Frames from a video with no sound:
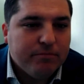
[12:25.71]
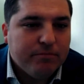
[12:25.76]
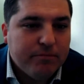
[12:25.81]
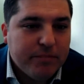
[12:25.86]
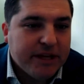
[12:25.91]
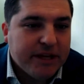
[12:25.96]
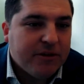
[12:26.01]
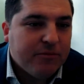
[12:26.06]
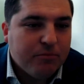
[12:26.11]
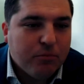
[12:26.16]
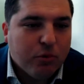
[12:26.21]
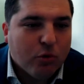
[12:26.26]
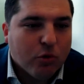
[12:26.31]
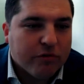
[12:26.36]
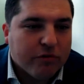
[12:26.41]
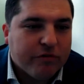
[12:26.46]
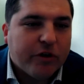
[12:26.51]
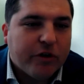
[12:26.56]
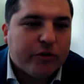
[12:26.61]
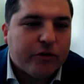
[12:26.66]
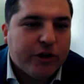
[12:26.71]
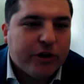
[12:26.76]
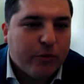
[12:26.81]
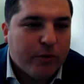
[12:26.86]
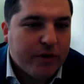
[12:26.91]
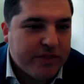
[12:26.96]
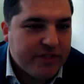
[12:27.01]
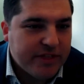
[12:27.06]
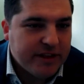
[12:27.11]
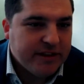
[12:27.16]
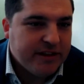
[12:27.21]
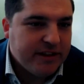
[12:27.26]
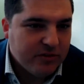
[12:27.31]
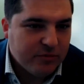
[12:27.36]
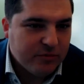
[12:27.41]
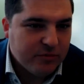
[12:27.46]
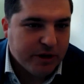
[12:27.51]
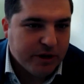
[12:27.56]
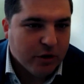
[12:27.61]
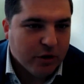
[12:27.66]
big portfolio within
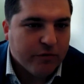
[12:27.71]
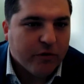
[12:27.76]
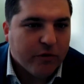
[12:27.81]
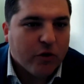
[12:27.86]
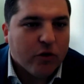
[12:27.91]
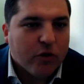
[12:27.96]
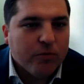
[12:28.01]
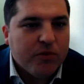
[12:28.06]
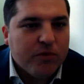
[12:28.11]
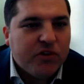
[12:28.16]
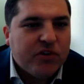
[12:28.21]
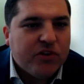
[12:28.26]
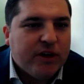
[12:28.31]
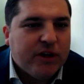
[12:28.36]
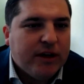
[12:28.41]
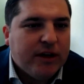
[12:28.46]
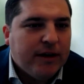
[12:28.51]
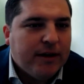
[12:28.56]
these bigger firms